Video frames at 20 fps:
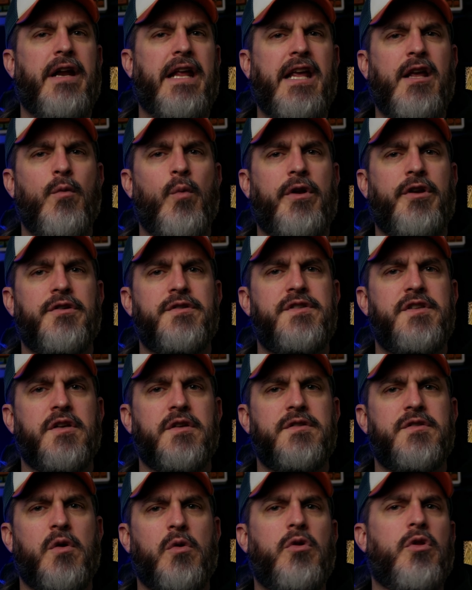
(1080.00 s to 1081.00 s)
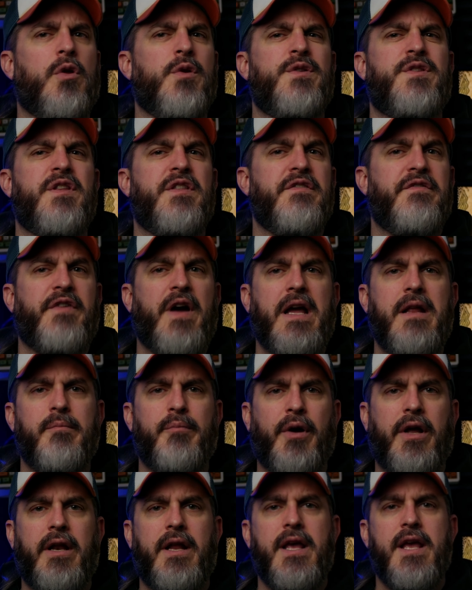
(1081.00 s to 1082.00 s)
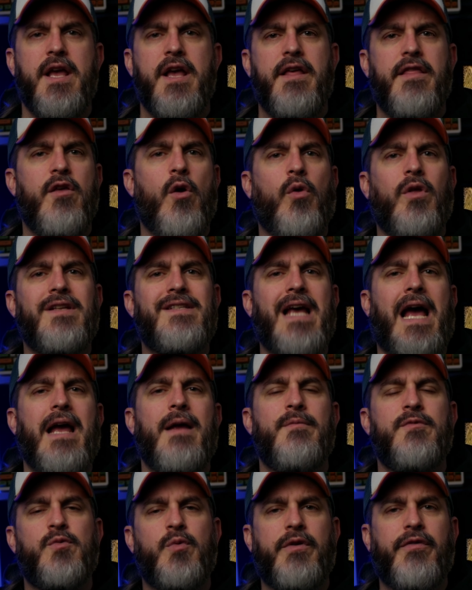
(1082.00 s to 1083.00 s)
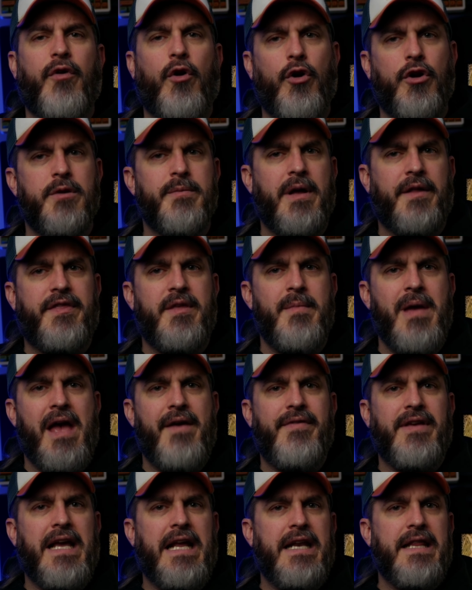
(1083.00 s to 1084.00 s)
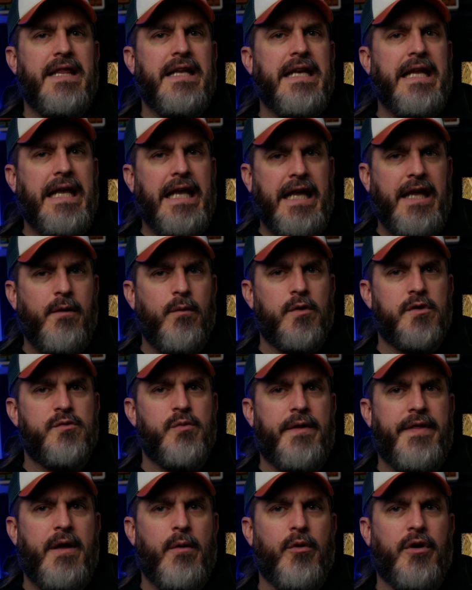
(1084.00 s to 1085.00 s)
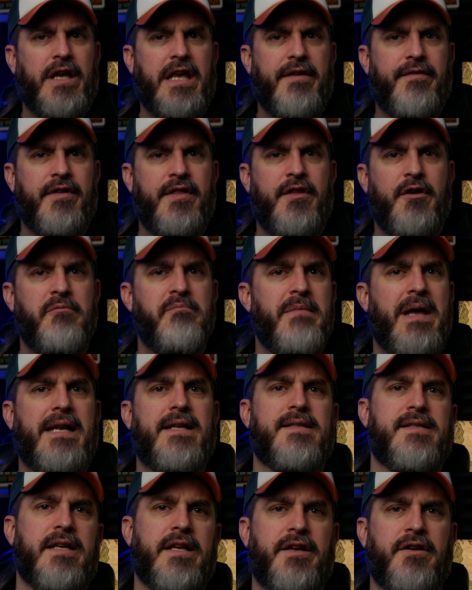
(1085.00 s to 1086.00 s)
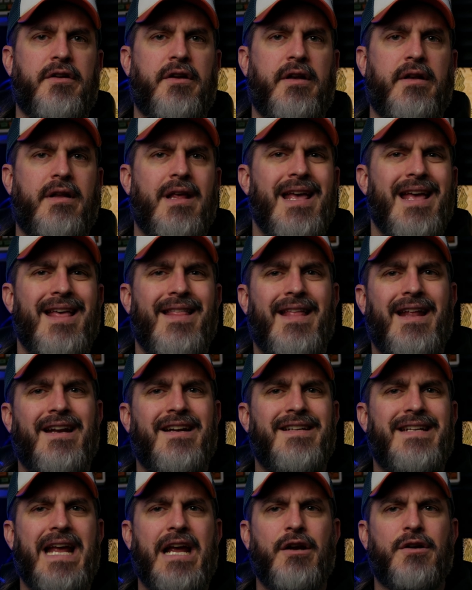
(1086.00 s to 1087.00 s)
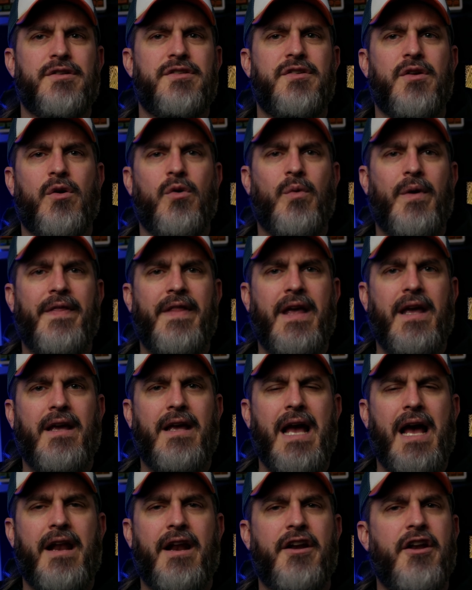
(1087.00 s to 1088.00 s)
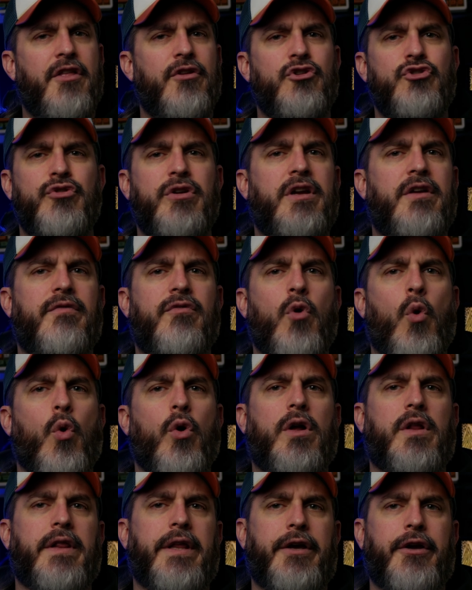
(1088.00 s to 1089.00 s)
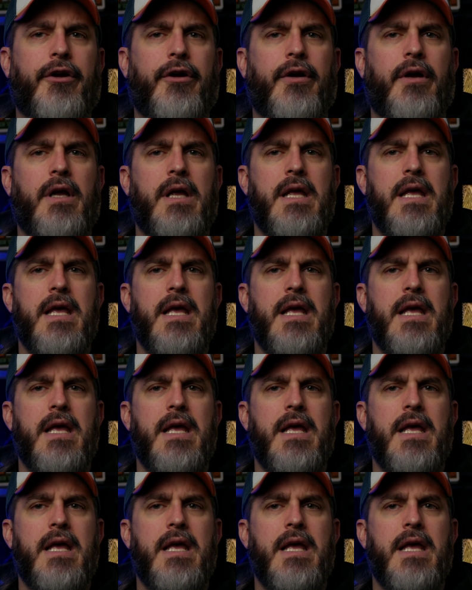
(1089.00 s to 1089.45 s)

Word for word: and eat when you're still so close to the fight, but the only times we've heard about them having anything to eat was when they were given their medicine, and then a day or so when they got another drink of the orc liquor.